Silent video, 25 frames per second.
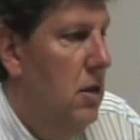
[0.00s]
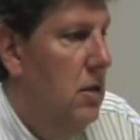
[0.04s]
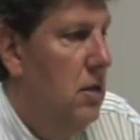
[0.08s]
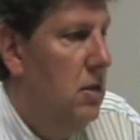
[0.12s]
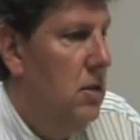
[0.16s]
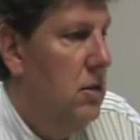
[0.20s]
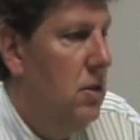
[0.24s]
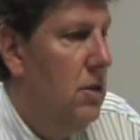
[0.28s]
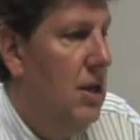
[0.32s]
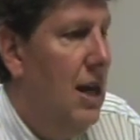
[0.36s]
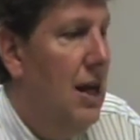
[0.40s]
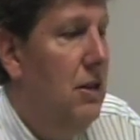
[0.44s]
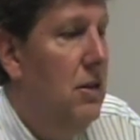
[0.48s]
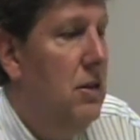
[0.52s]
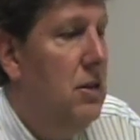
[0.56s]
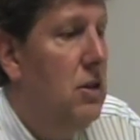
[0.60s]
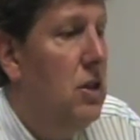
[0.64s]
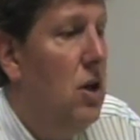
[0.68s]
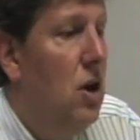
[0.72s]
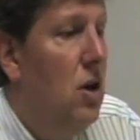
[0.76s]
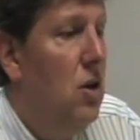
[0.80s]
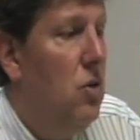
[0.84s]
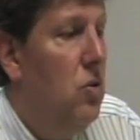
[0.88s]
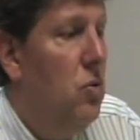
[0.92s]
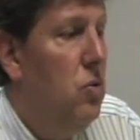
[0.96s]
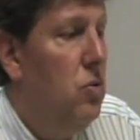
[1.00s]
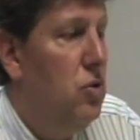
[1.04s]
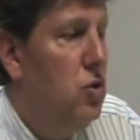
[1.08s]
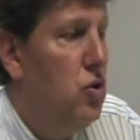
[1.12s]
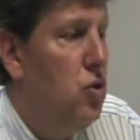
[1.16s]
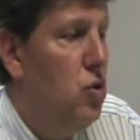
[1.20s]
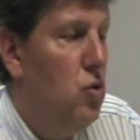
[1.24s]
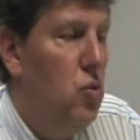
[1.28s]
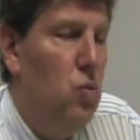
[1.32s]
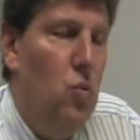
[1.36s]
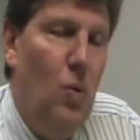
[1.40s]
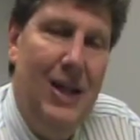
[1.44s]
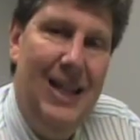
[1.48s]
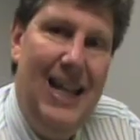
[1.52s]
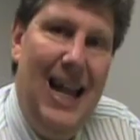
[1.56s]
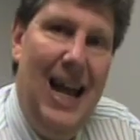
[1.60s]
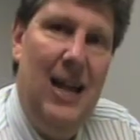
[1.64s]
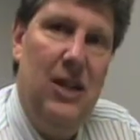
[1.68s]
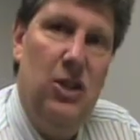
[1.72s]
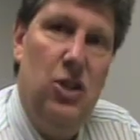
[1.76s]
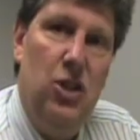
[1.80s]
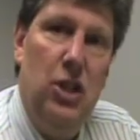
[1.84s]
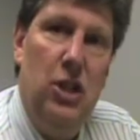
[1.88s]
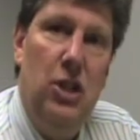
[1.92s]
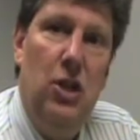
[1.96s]
So now let's go to what
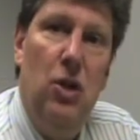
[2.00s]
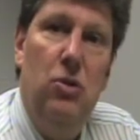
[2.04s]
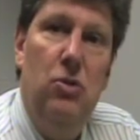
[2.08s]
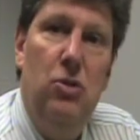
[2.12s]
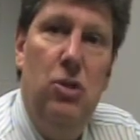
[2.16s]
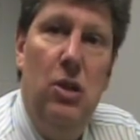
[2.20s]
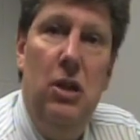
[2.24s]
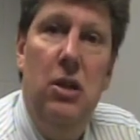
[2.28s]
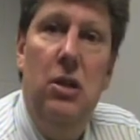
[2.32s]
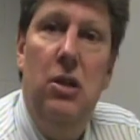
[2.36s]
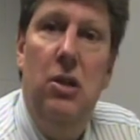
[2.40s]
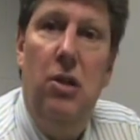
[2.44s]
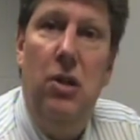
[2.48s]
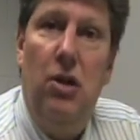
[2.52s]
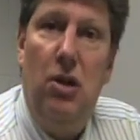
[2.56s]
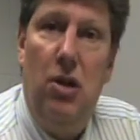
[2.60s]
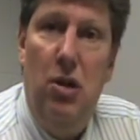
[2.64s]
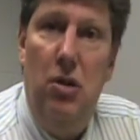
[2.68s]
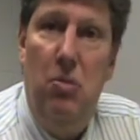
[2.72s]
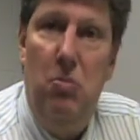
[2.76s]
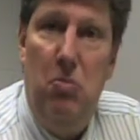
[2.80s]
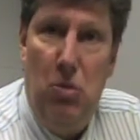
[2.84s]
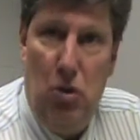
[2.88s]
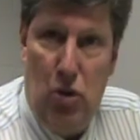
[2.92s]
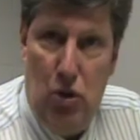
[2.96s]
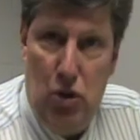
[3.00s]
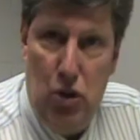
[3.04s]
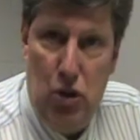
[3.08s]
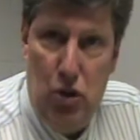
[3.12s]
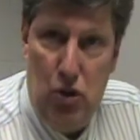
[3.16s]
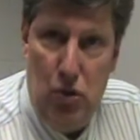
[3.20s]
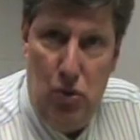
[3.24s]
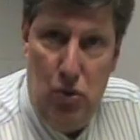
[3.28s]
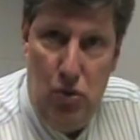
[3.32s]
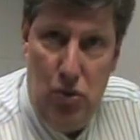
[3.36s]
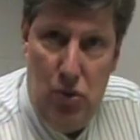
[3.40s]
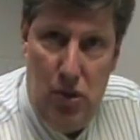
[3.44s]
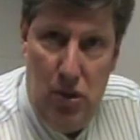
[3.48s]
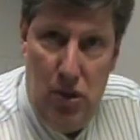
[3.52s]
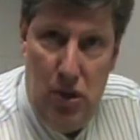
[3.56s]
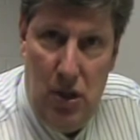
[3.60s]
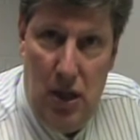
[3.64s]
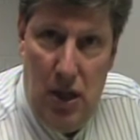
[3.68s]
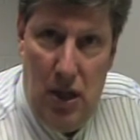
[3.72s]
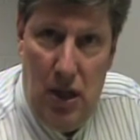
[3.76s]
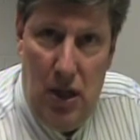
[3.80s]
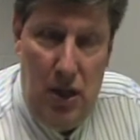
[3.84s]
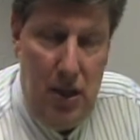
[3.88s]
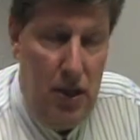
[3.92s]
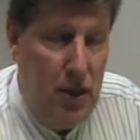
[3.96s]
actually goes into the commercials.
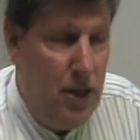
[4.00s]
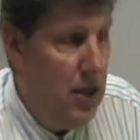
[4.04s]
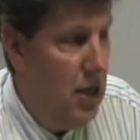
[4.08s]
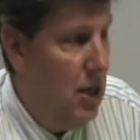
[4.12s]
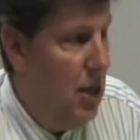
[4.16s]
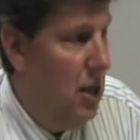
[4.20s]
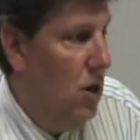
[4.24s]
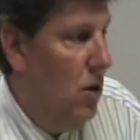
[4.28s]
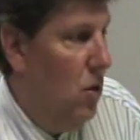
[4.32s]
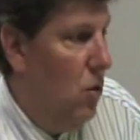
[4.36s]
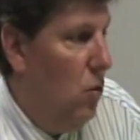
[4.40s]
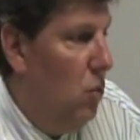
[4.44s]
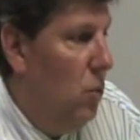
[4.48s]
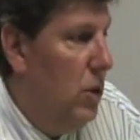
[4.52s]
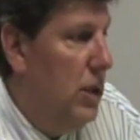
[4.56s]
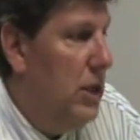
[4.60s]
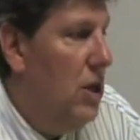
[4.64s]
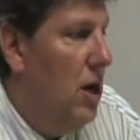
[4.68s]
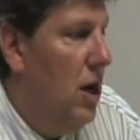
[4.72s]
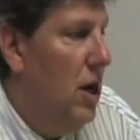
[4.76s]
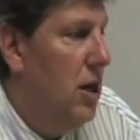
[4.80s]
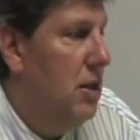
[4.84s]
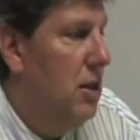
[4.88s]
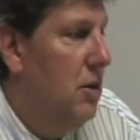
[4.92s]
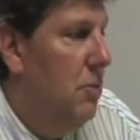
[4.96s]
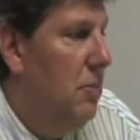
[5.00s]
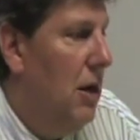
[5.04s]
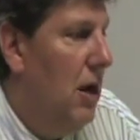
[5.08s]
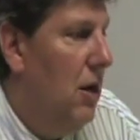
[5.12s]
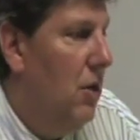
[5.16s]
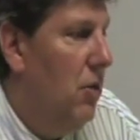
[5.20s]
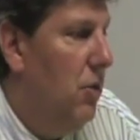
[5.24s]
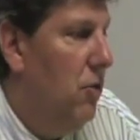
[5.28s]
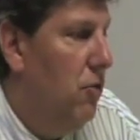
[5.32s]
And we talked about